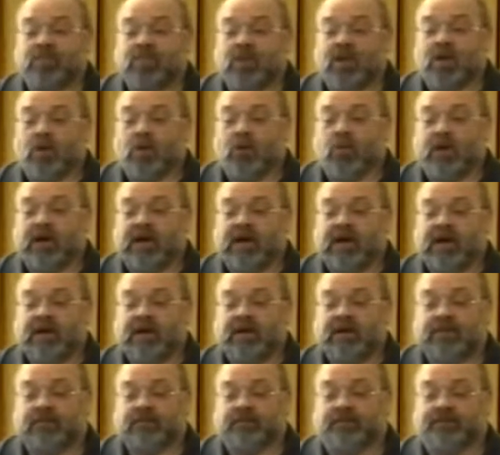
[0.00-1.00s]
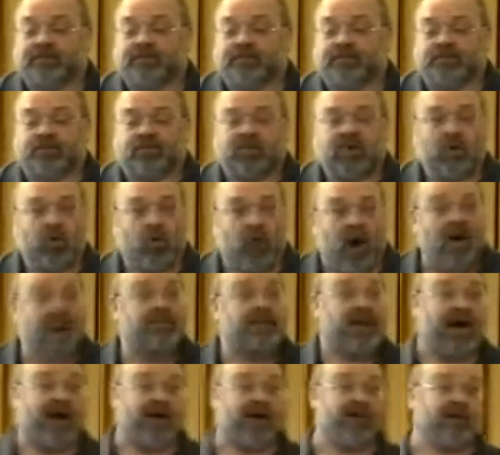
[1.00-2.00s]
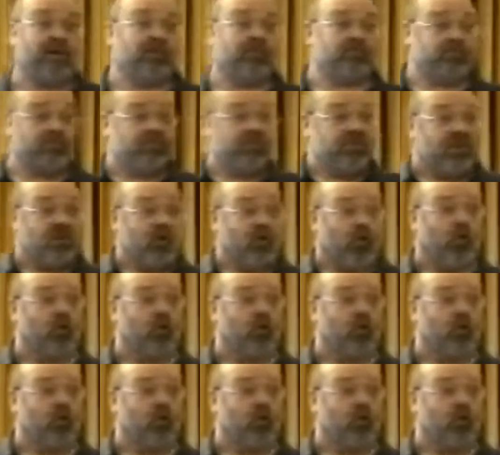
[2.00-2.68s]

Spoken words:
We wipe out all